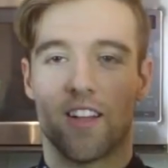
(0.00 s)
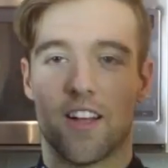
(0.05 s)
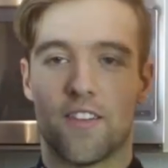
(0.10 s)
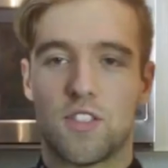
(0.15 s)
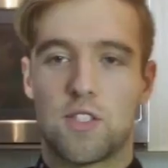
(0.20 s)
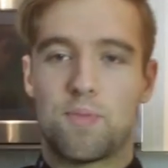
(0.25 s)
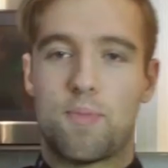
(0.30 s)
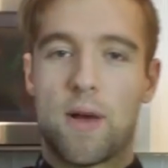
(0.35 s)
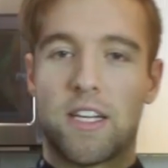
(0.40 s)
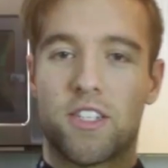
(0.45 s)

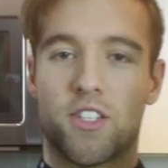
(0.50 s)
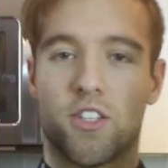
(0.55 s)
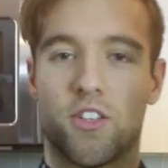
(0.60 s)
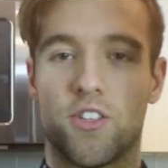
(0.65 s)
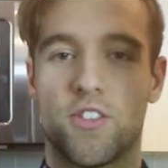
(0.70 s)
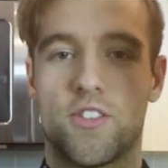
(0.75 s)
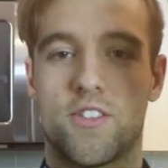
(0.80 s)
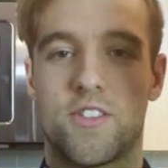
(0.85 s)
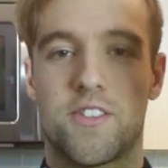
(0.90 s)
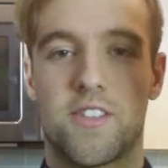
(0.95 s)
love
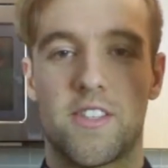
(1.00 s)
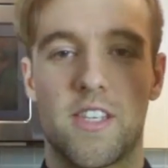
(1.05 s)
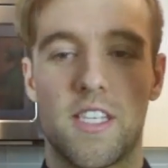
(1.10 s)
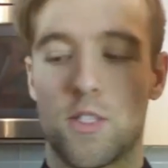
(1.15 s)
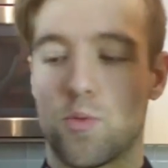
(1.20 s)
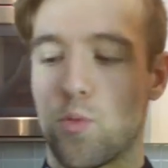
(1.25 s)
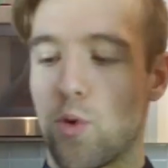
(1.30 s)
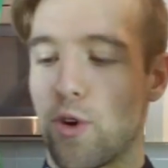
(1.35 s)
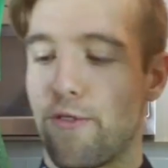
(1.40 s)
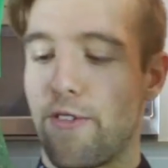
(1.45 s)
specials.
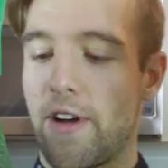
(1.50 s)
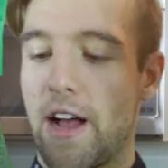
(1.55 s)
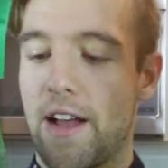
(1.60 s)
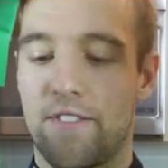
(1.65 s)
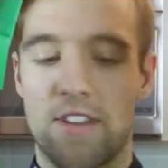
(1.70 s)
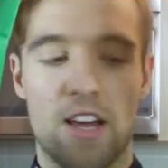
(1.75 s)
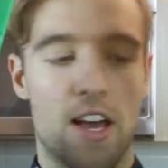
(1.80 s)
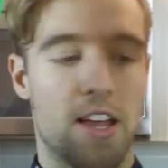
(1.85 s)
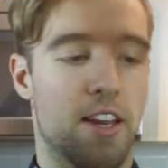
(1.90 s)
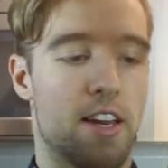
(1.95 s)
These were
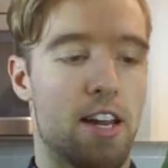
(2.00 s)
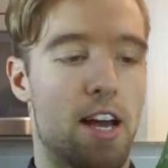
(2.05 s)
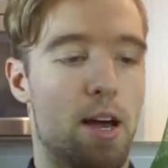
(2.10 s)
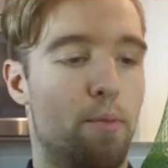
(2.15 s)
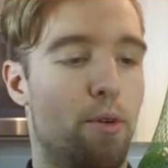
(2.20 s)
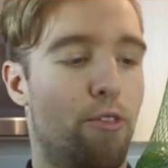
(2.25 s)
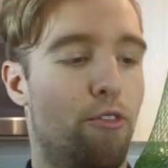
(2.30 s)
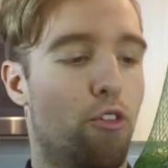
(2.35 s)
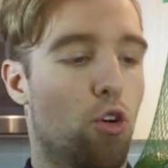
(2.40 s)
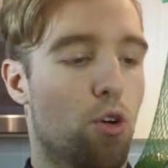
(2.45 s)

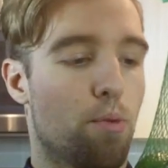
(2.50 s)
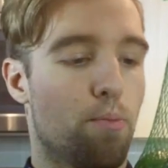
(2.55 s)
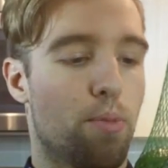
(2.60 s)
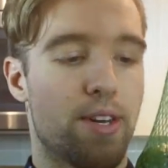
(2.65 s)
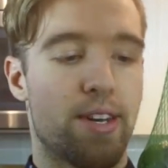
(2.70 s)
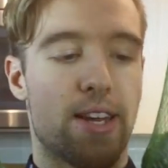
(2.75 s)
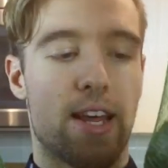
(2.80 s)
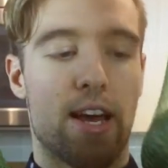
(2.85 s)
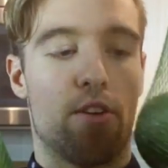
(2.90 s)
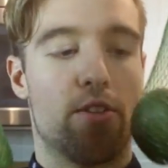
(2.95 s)
$5.99 before,
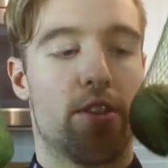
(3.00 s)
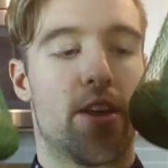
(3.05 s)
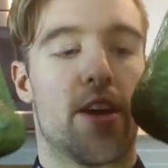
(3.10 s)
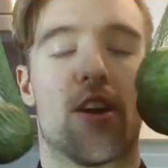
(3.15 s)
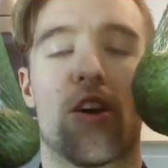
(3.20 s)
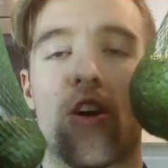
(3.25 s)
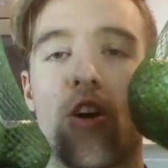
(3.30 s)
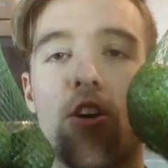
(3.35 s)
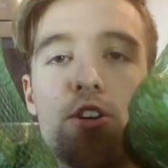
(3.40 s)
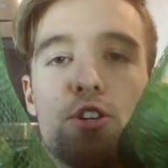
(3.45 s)
but now
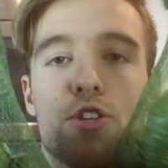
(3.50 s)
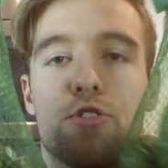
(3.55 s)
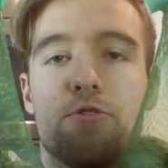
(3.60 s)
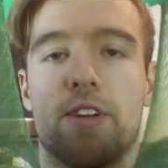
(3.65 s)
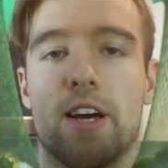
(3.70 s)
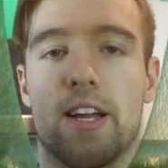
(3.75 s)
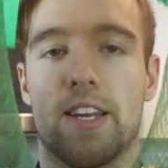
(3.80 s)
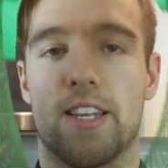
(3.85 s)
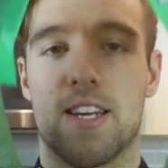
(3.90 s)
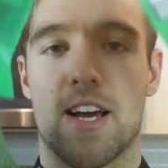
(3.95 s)
they are
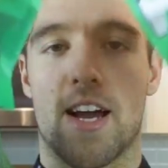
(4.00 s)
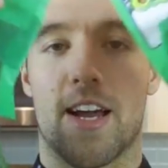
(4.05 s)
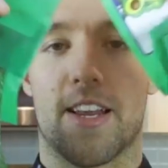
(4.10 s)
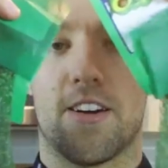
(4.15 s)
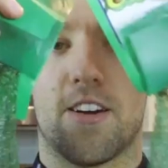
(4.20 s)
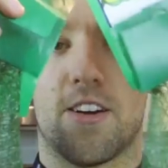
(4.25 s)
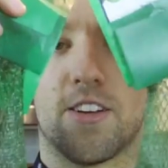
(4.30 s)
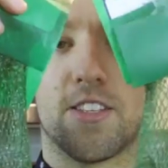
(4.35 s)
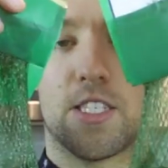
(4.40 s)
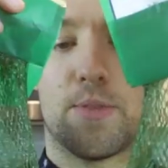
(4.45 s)

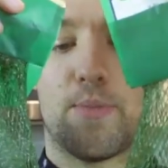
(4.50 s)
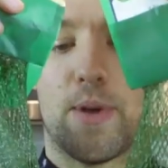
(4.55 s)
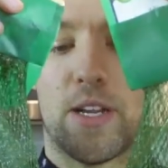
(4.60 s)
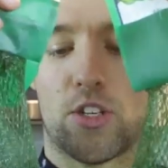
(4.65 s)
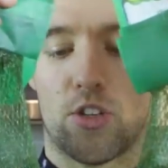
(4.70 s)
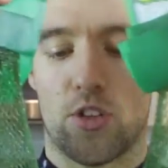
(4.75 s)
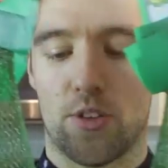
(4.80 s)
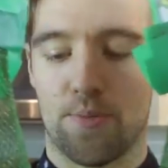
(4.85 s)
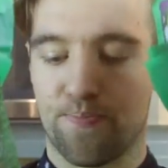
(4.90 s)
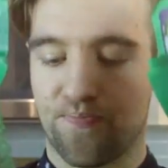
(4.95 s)
$2.99 on
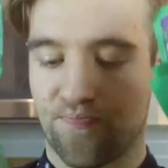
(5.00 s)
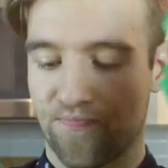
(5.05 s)
special.